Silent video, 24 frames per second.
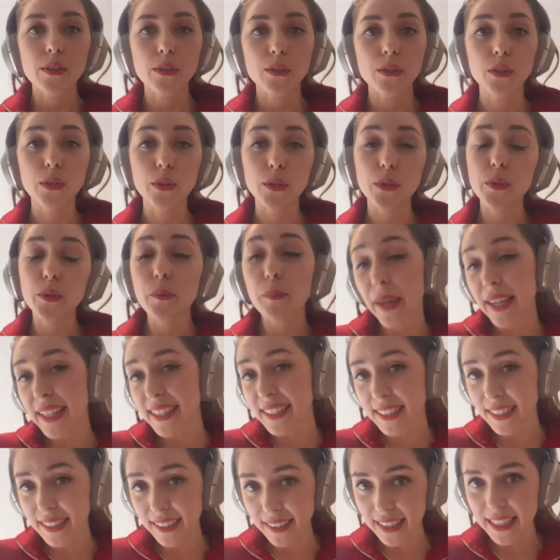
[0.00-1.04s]
you
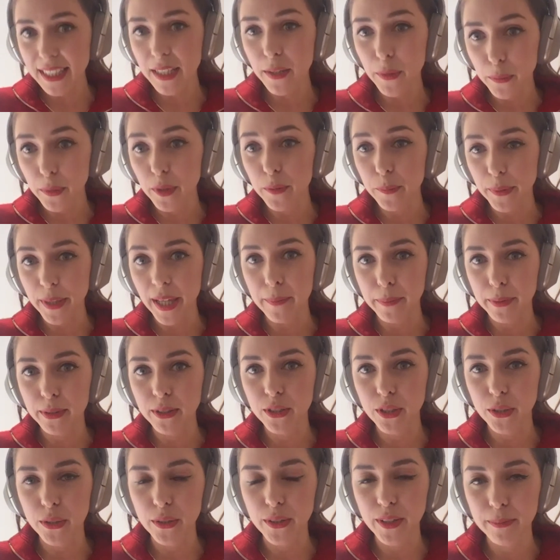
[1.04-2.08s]
basically would be able
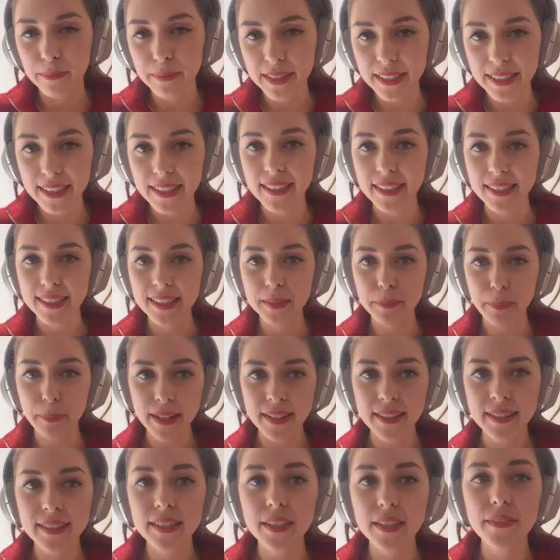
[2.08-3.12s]
to completely
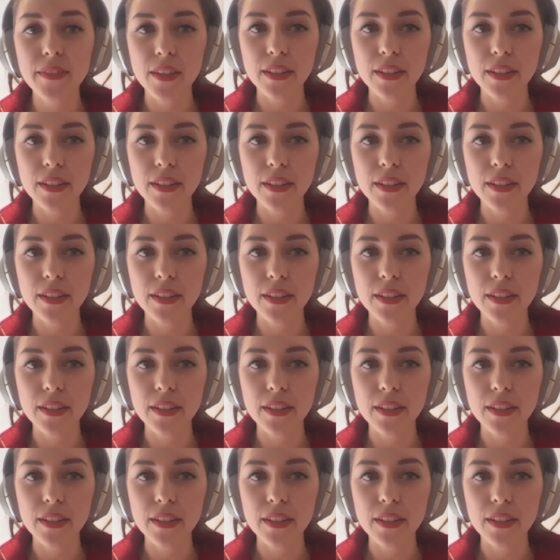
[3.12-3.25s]
dispense of the